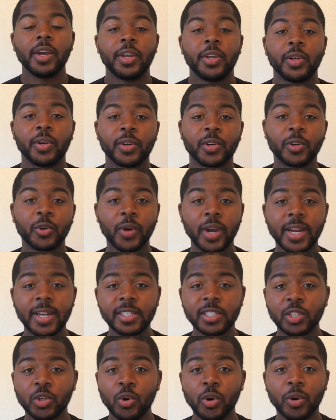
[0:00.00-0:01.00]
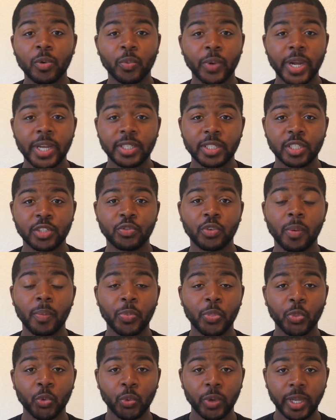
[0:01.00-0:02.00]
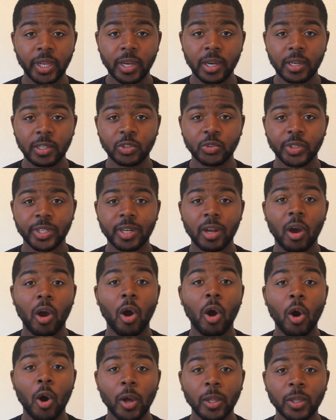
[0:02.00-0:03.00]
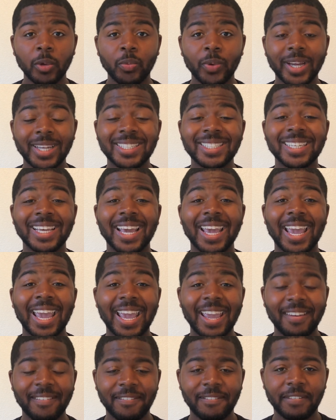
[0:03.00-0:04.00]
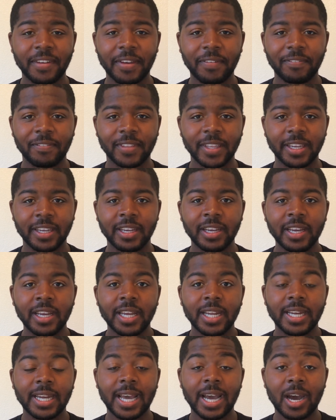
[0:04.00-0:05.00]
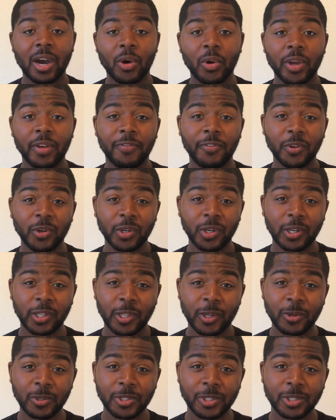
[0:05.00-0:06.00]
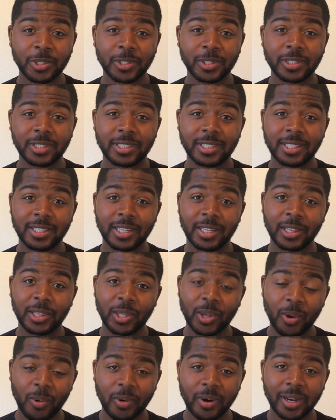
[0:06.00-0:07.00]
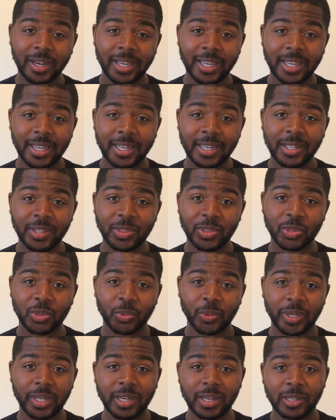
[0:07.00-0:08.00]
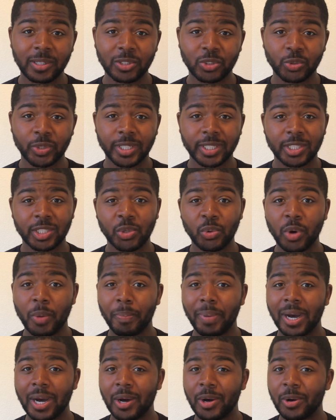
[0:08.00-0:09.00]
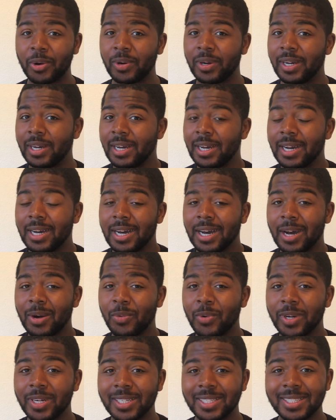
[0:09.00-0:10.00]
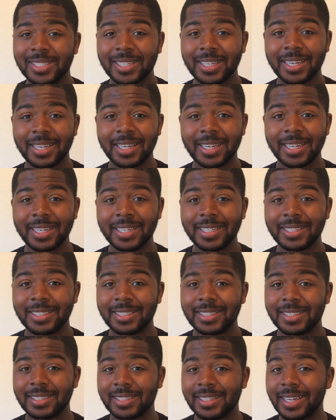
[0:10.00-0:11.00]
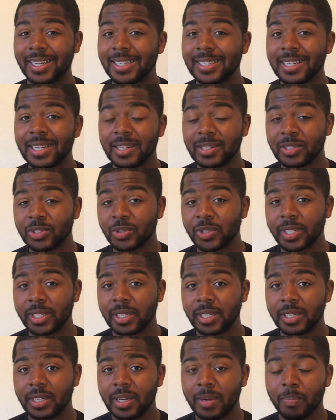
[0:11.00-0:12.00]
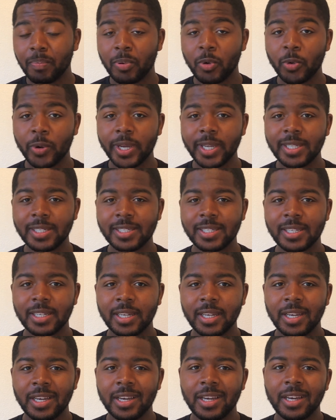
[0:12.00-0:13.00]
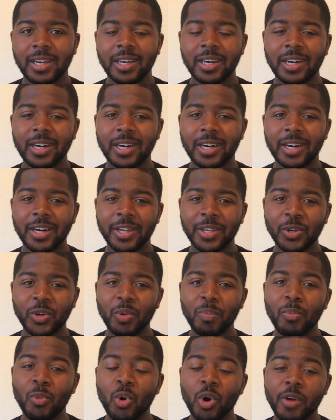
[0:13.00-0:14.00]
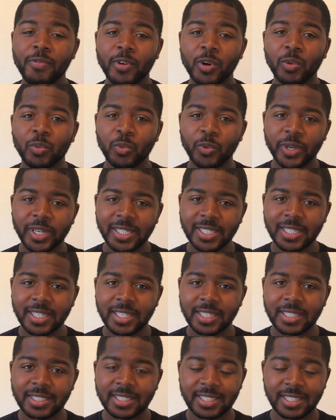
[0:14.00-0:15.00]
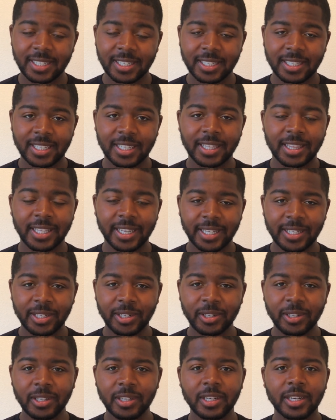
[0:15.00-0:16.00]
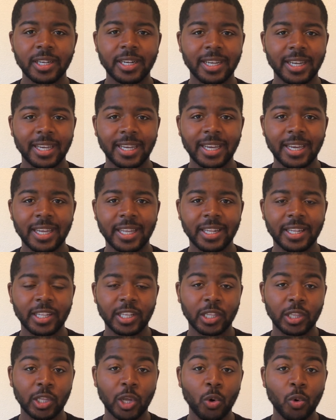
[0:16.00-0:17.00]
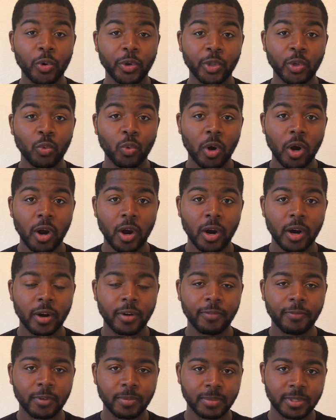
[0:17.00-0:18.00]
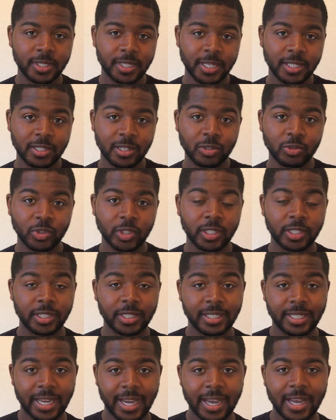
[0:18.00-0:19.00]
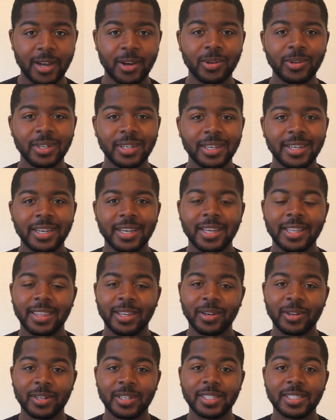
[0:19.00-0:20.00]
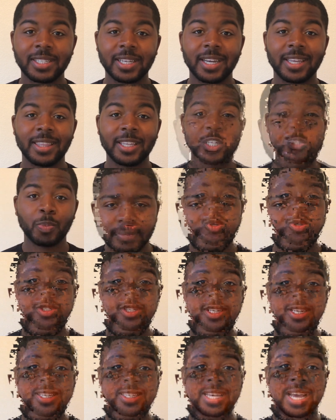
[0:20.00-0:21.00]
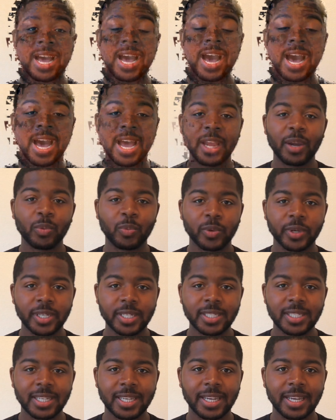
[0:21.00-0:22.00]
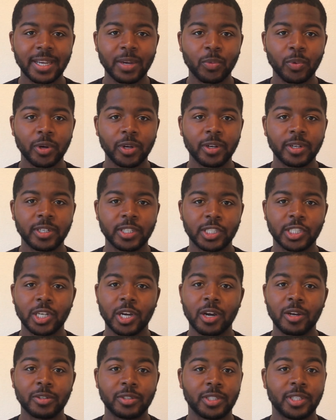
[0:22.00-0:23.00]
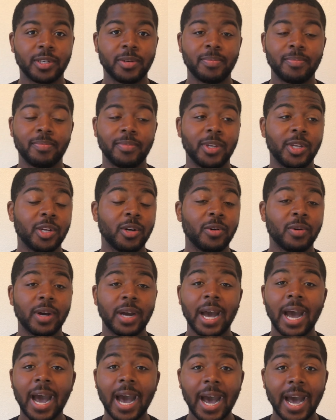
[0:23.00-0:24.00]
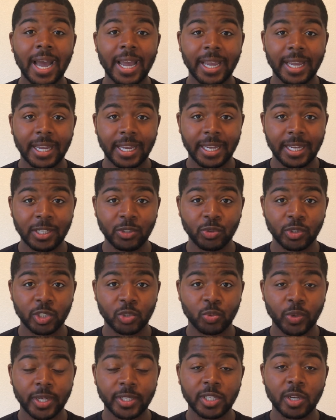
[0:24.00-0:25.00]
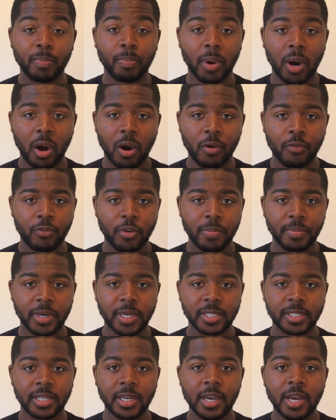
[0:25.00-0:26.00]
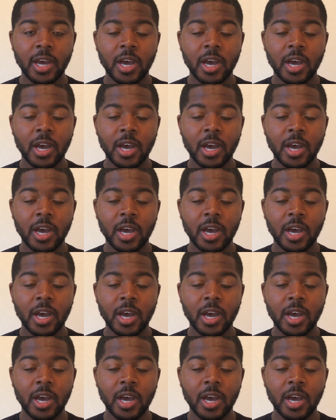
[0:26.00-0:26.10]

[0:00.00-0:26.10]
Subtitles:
Your credit score ranges from 300 all the way to 850. Now, if you're closer to the lower end, 300 to about, I want to say 600 points, you're more of a risk to the lender. And again, the lower you are from 600 down, they're going to say this person is a high risk and we're going to charge them, a high interest rate to borrow from us.